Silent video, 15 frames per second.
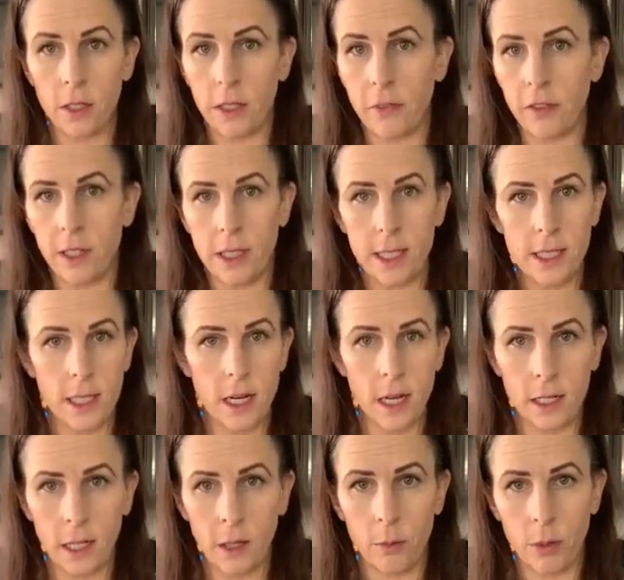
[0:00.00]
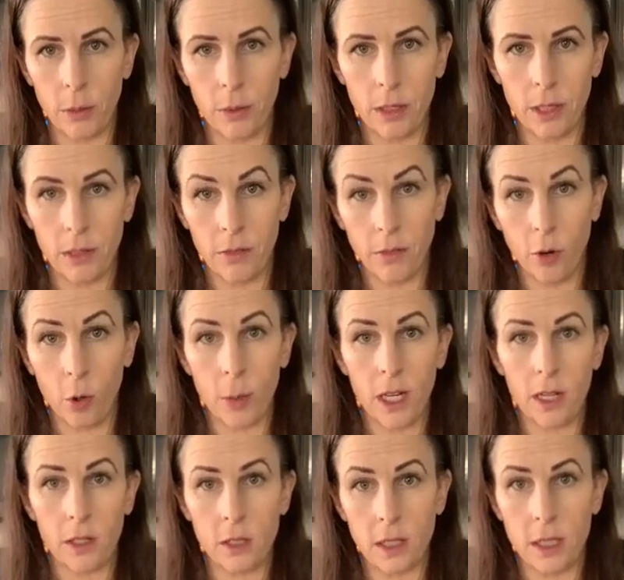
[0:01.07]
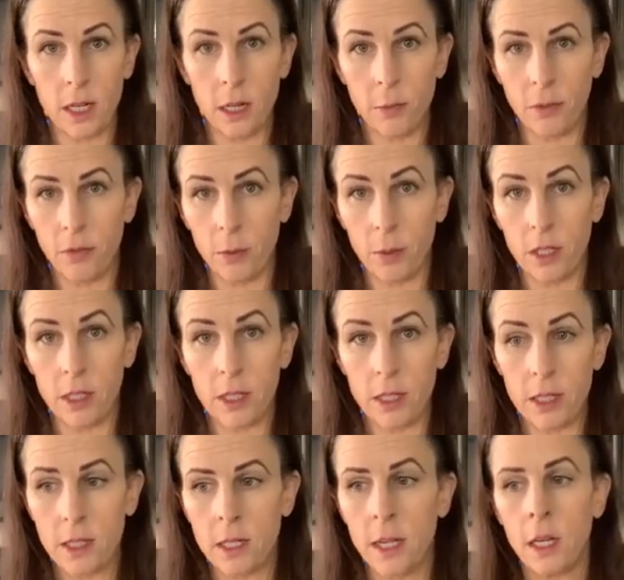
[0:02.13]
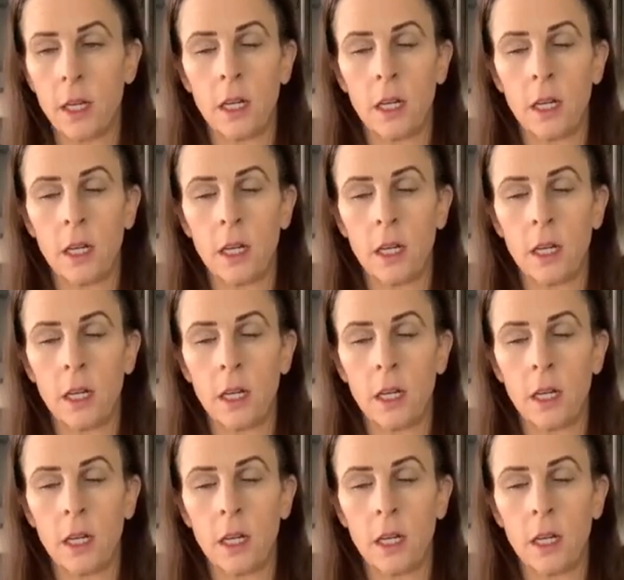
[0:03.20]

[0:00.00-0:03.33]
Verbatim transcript: If it does not get bubbly and foamy on the top from the yeast,